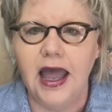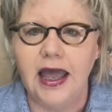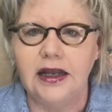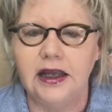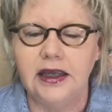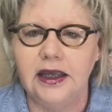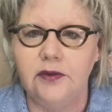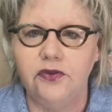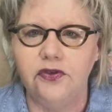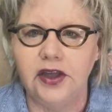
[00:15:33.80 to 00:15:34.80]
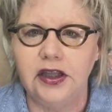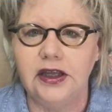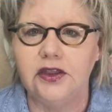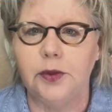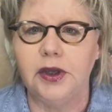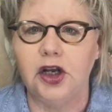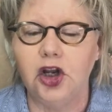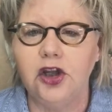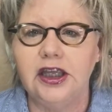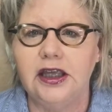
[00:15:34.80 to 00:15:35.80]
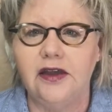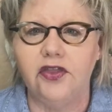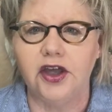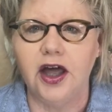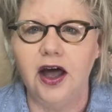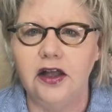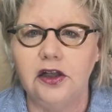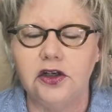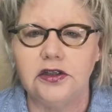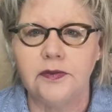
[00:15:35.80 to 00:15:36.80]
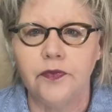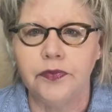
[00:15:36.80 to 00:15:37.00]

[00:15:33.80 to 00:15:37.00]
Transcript: And I kept feeling them and looking at the colors,